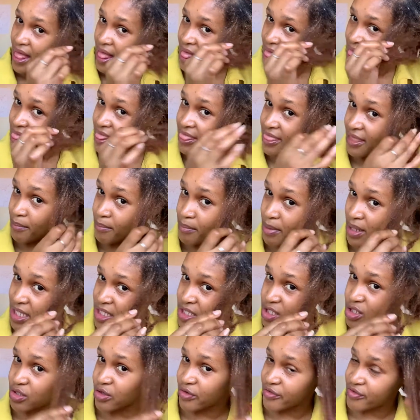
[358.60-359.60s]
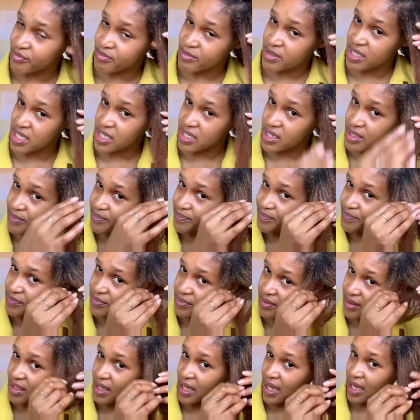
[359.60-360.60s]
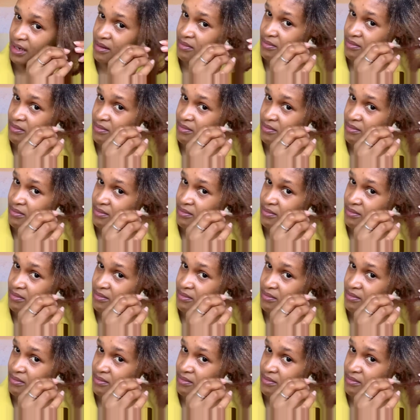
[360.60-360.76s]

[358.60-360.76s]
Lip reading: the best of me and